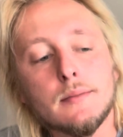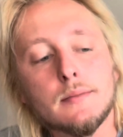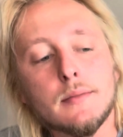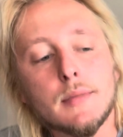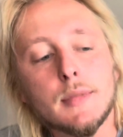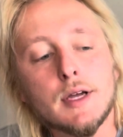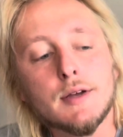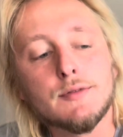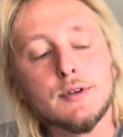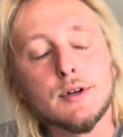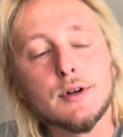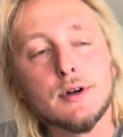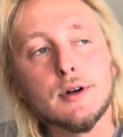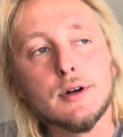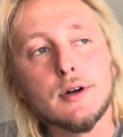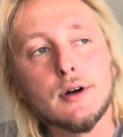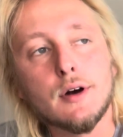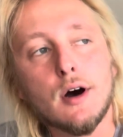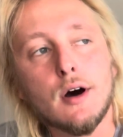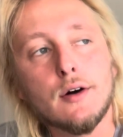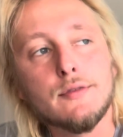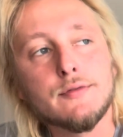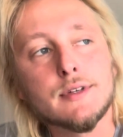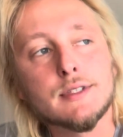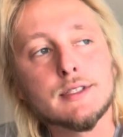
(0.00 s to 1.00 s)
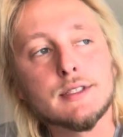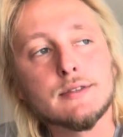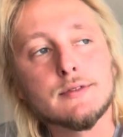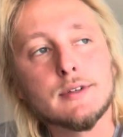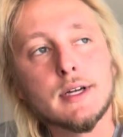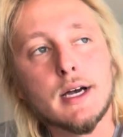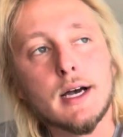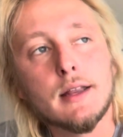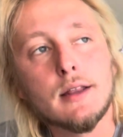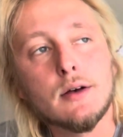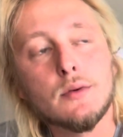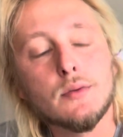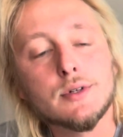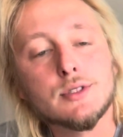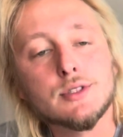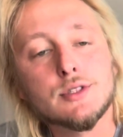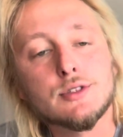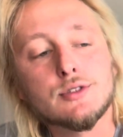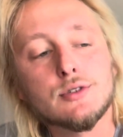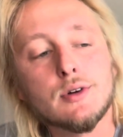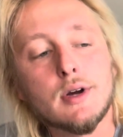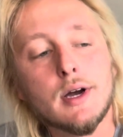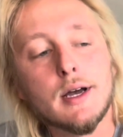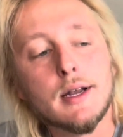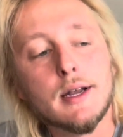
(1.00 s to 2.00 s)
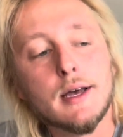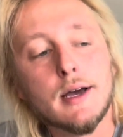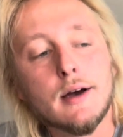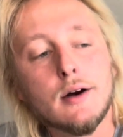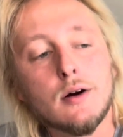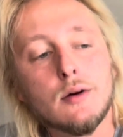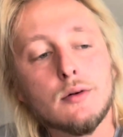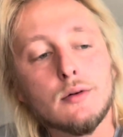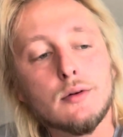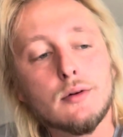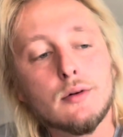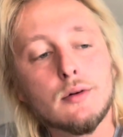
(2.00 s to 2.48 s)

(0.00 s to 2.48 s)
If you're an offensive guy that wants to try it out,